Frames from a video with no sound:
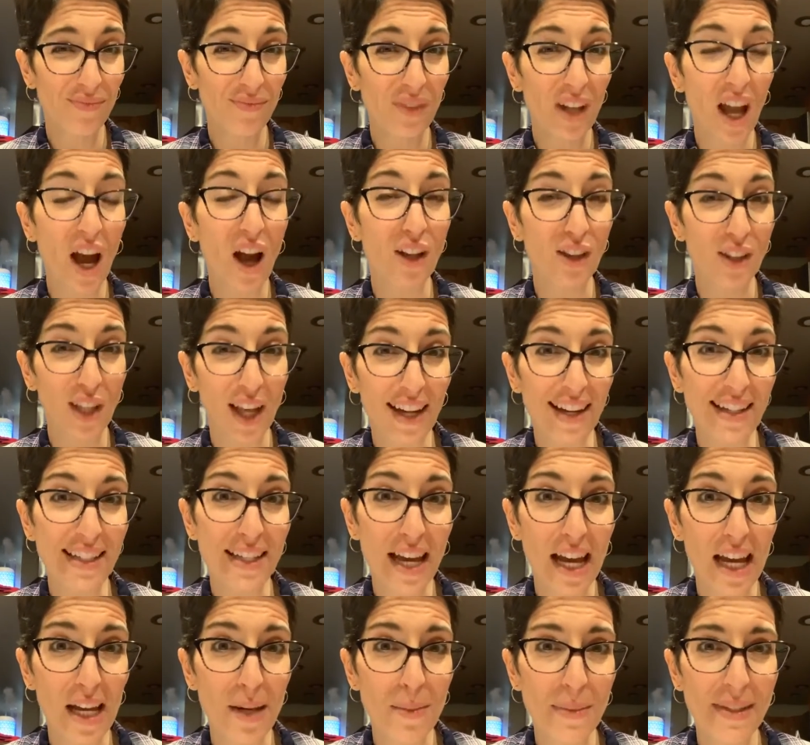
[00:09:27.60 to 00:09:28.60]
a lot of
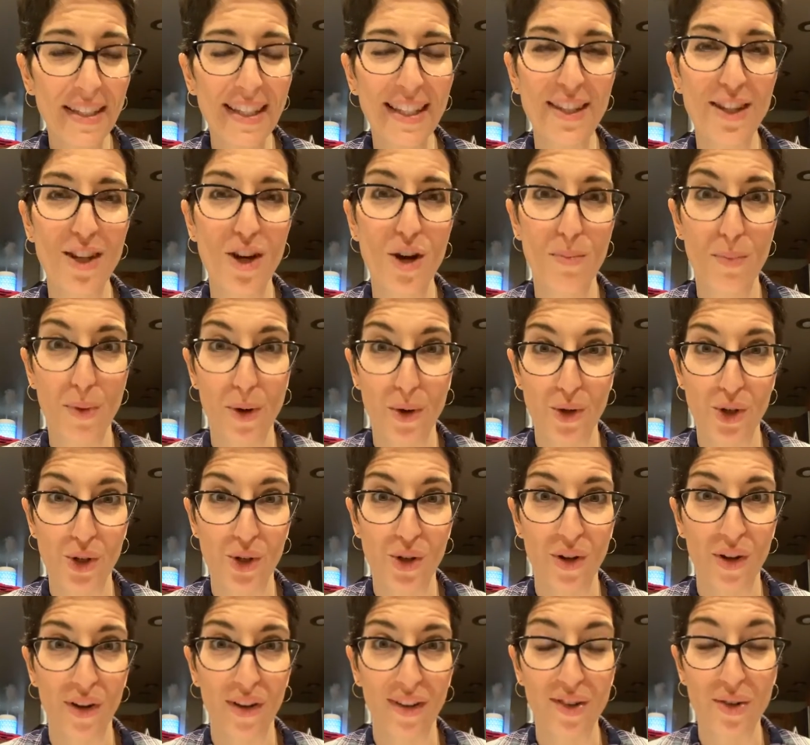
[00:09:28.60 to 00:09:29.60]
times, it's an
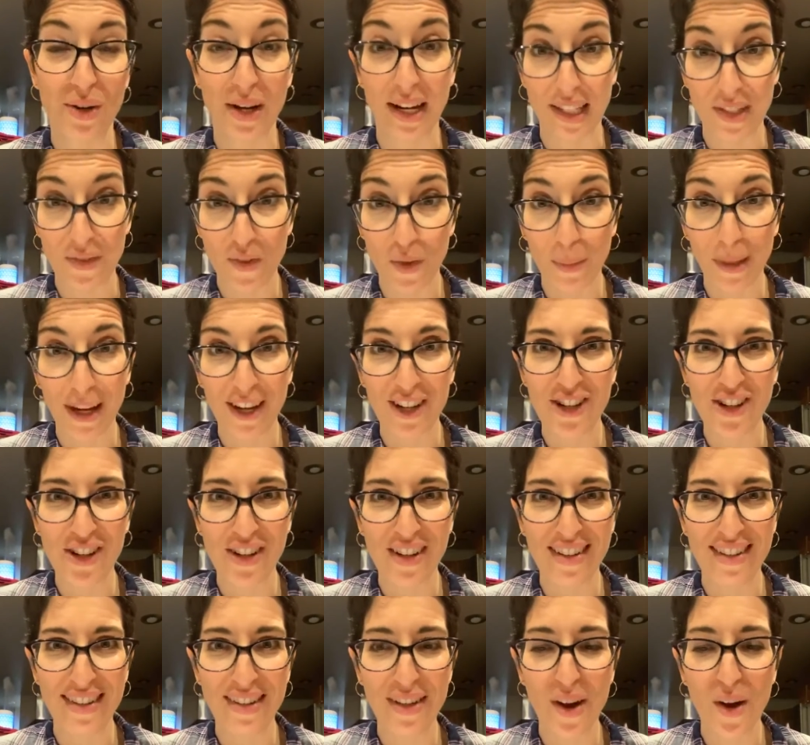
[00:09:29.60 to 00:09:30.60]
emotional
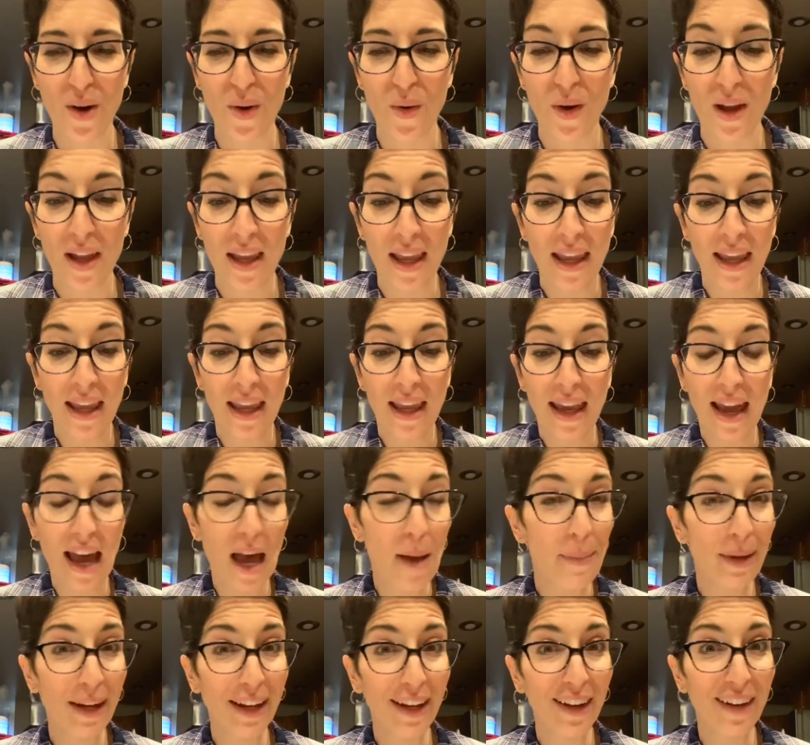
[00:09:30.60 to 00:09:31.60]
transformation. So
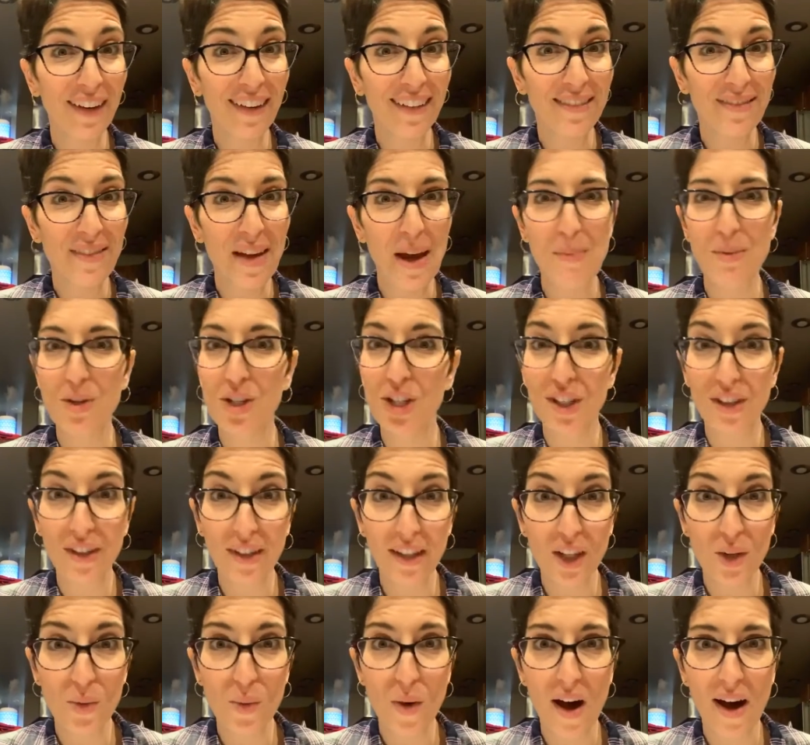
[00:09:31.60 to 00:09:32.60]
I'm here, I'm
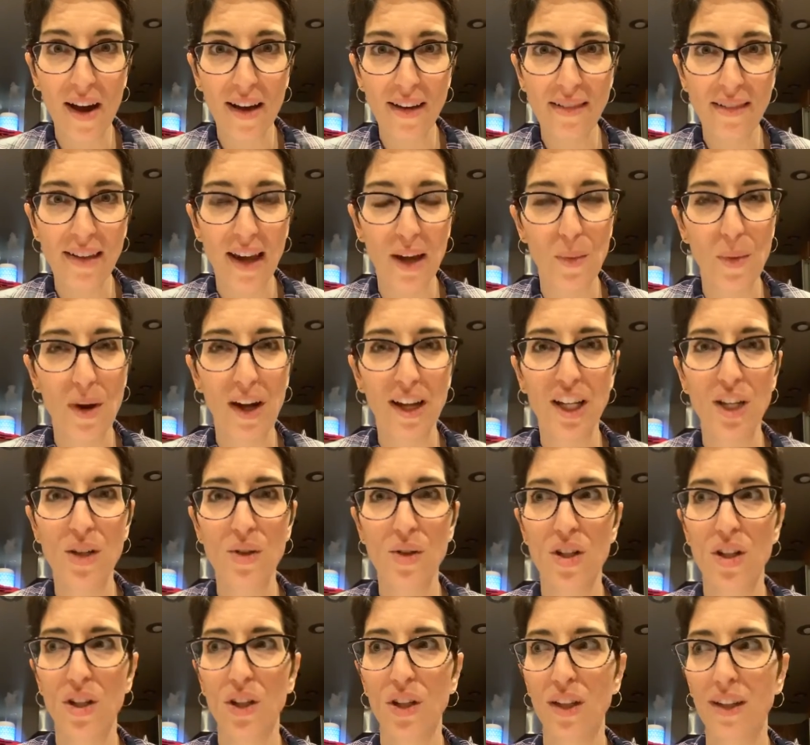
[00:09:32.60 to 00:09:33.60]
cheering you on. I want you
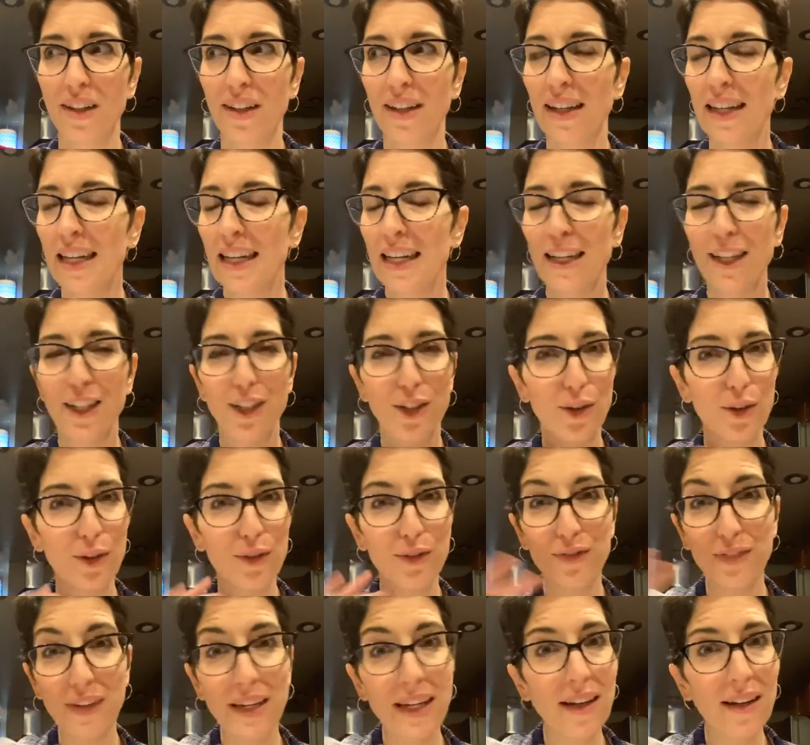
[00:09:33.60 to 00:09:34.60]
to look your
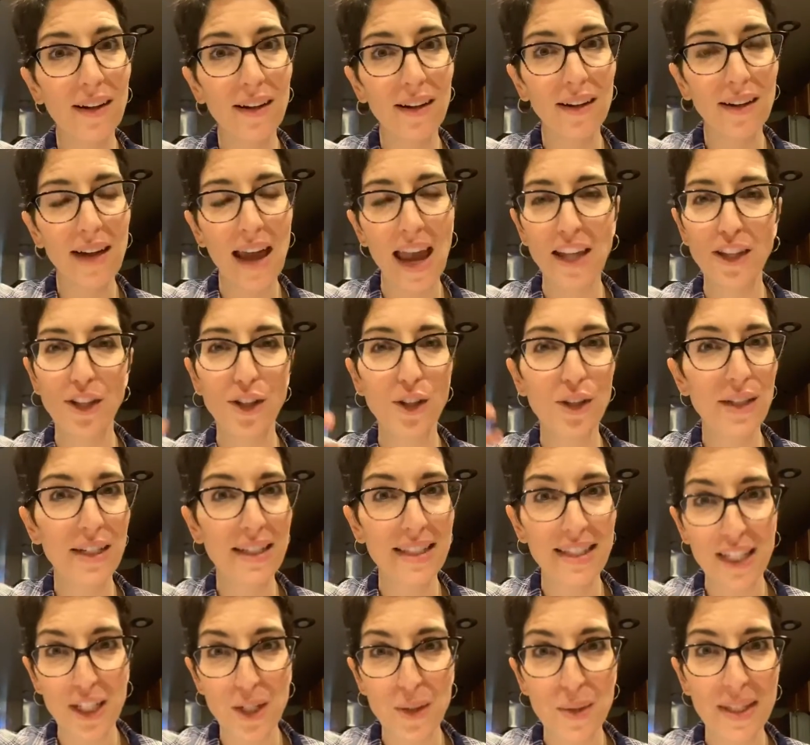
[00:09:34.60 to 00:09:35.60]
fear and your
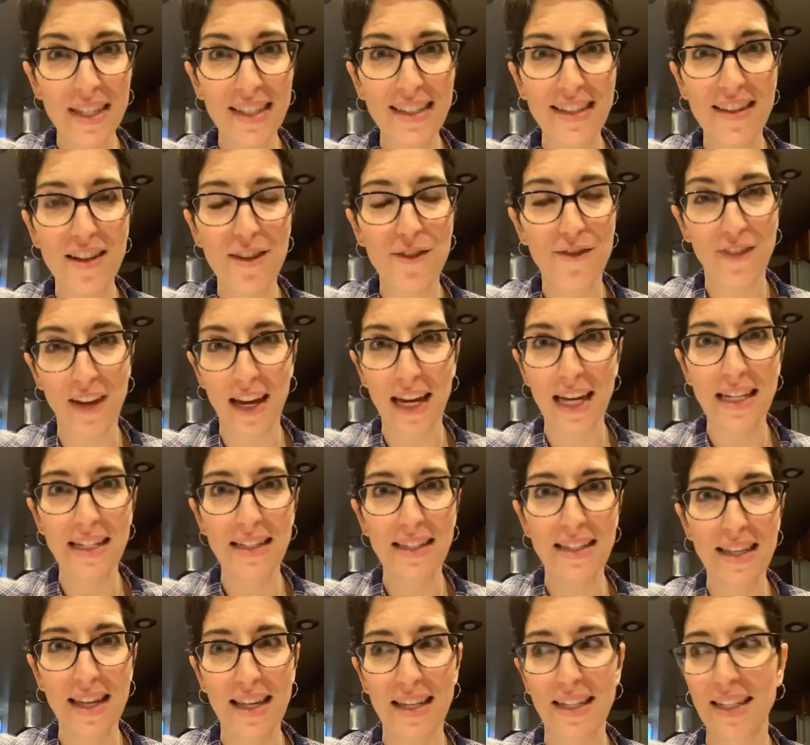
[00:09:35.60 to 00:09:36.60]
excuses in the
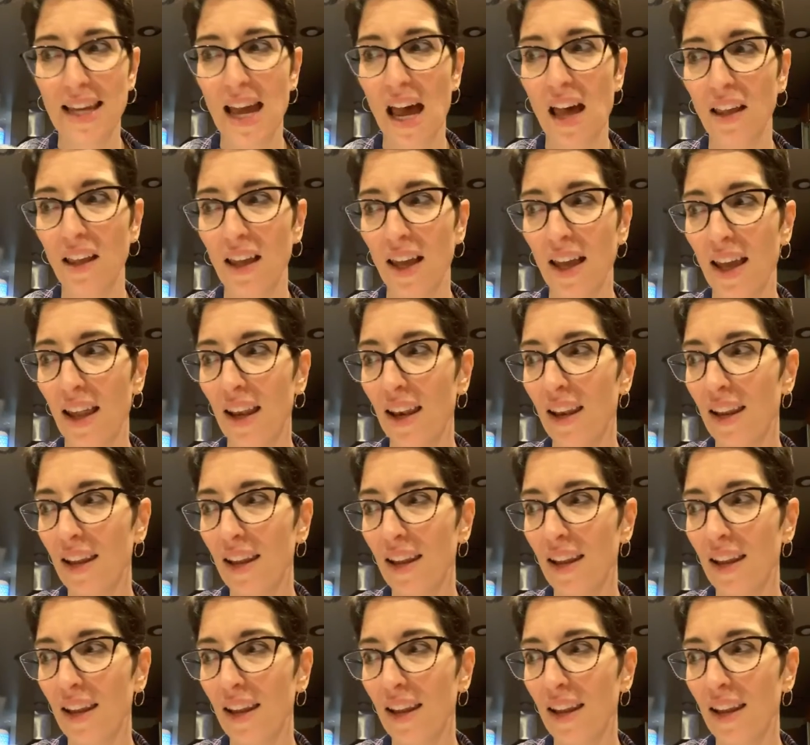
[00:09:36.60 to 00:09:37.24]
face and tell it,